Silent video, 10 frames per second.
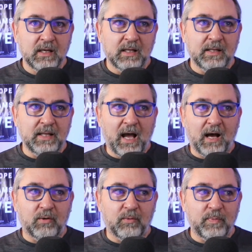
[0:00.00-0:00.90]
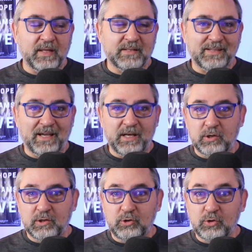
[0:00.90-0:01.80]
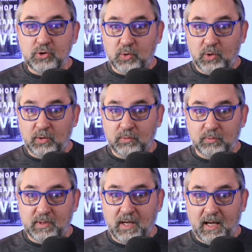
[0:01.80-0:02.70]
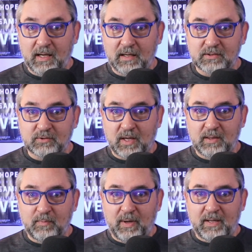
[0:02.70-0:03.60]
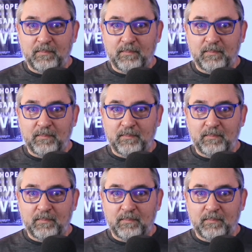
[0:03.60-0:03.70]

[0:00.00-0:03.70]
now it's an unusual strength, but